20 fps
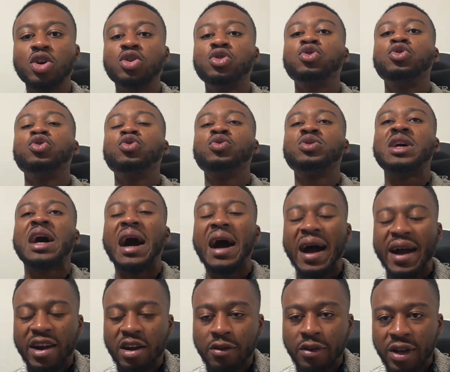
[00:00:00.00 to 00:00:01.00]
You use
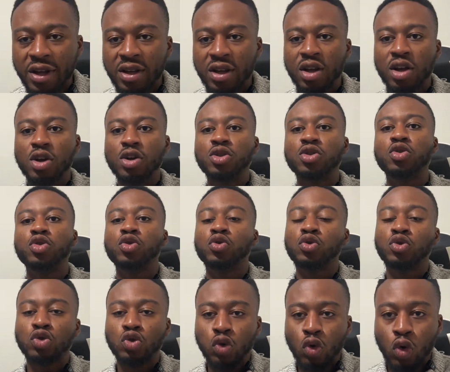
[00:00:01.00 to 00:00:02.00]
hiring, you
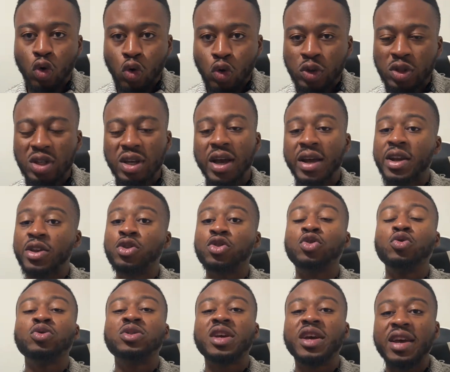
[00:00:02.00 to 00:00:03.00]
use tools, and then you
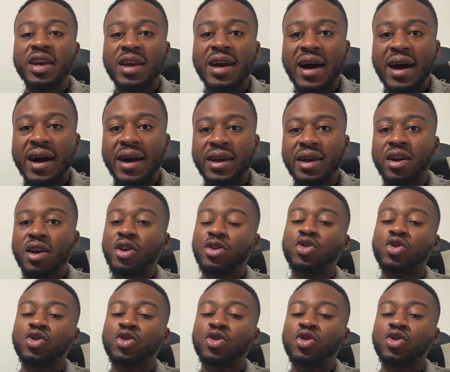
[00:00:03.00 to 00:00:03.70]
use AI.